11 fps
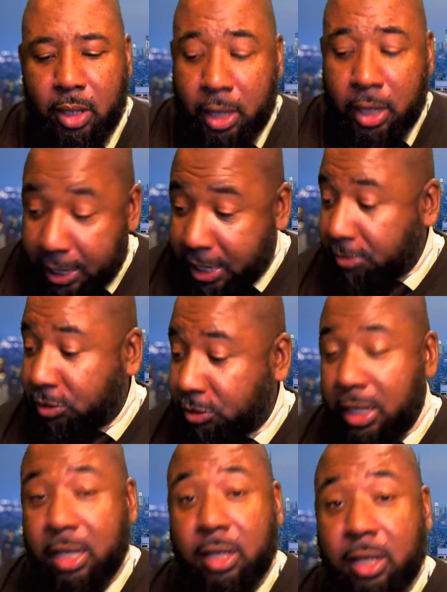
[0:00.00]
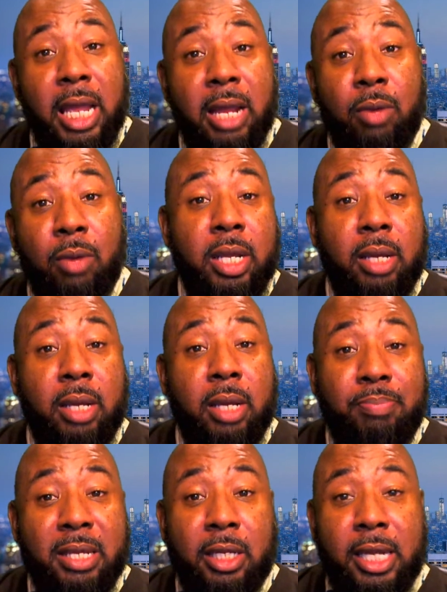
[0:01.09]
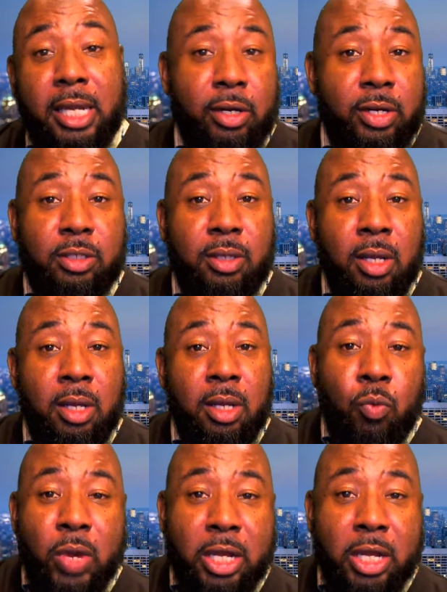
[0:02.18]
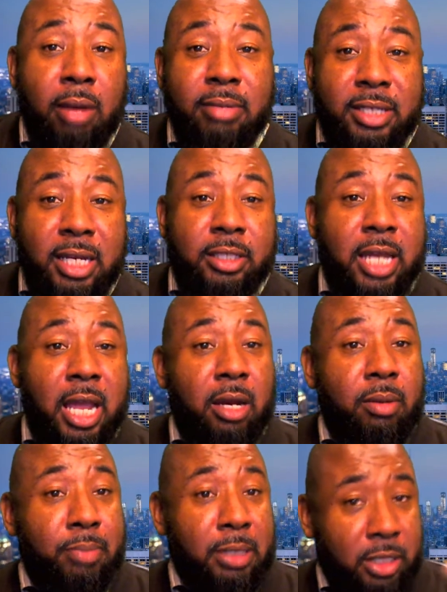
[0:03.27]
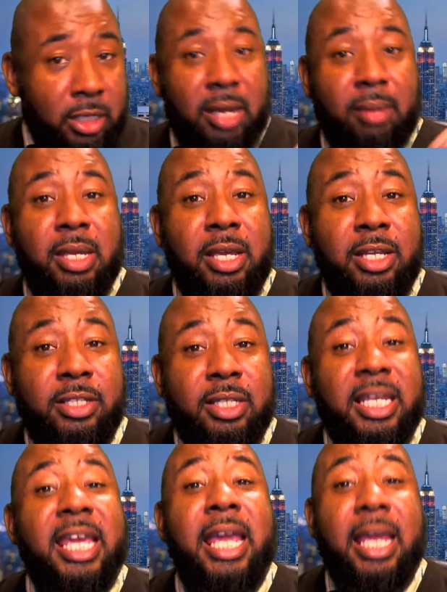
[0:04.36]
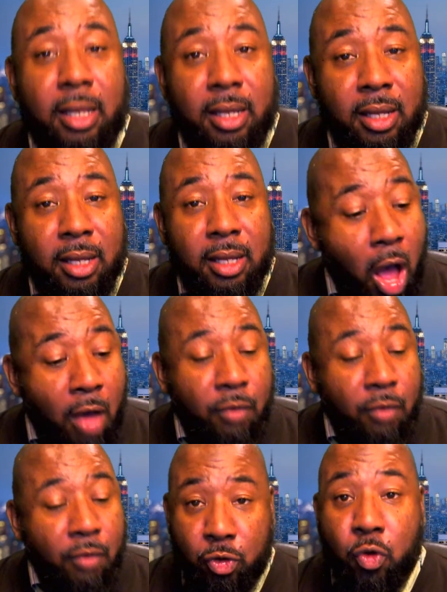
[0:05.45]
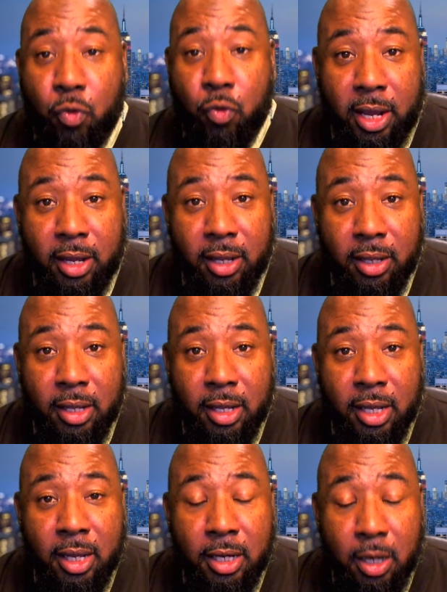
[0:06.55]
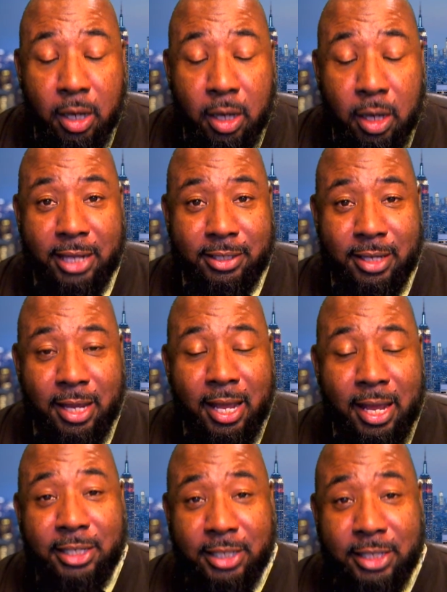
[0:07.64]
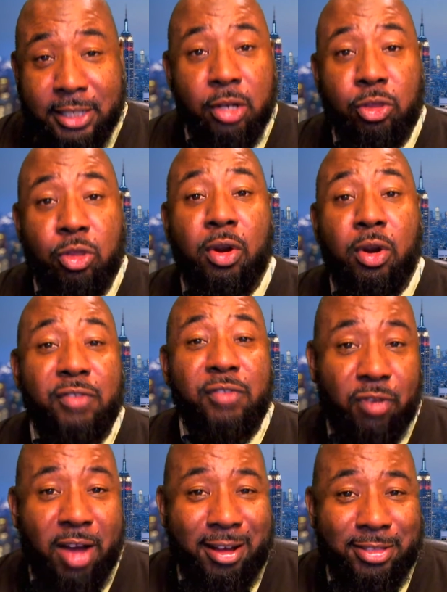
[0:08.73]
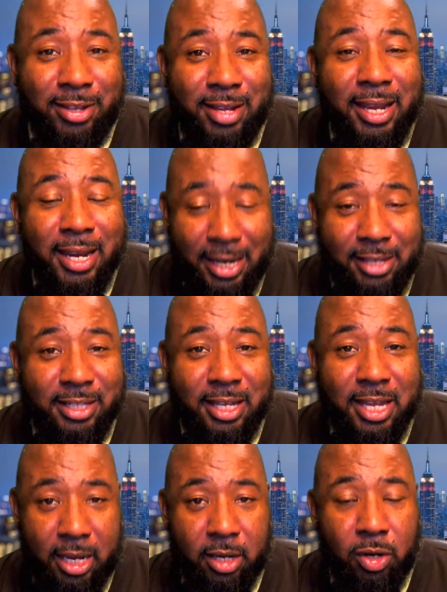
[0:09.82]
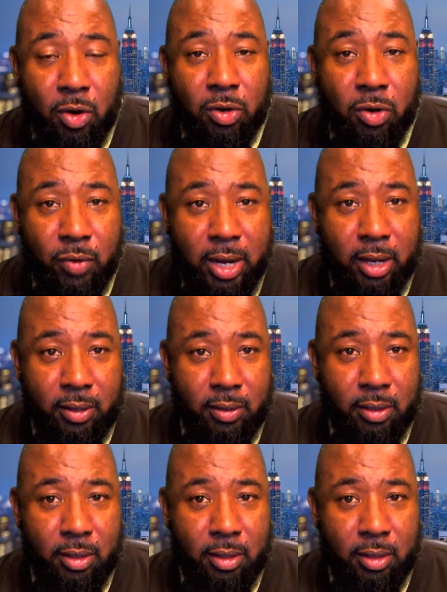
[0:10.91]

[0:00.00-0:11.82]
Like Kim Jong-il, they want him to be the leader. We call him a dictator, but to them, he's the king of North Korea. The prince has taken the throne of his father, and he's the king of North Korea.